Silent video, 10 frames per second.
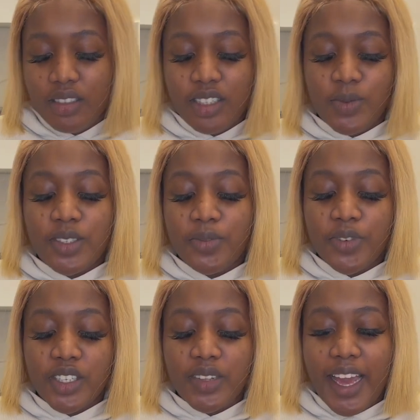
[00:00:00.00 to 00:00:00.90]
This was the
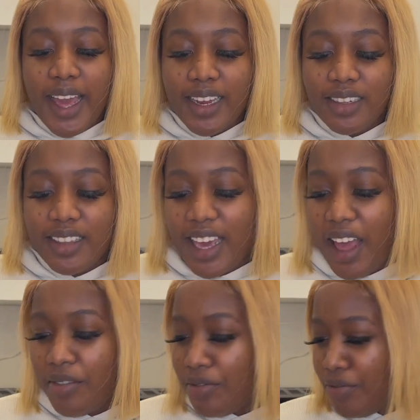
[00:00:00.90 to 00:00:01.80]
first I had. They
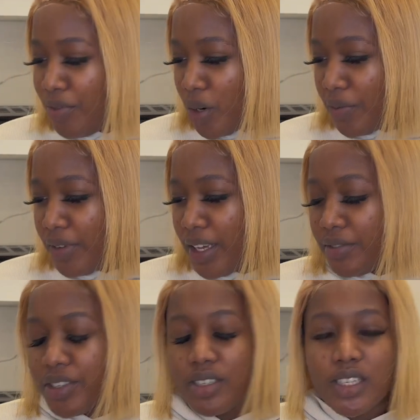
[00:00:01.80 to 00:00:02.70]
have 4
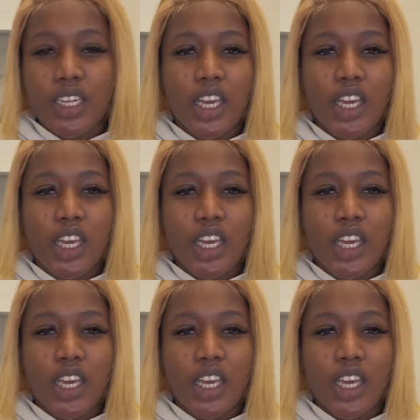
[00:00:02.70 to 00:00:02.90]
flavors in